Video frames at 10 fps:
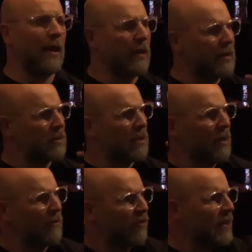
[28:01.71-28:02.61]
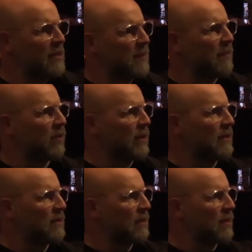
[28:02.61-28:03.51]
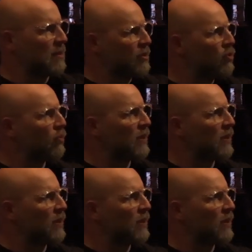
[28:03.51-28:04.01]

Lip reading: And he invites people into this new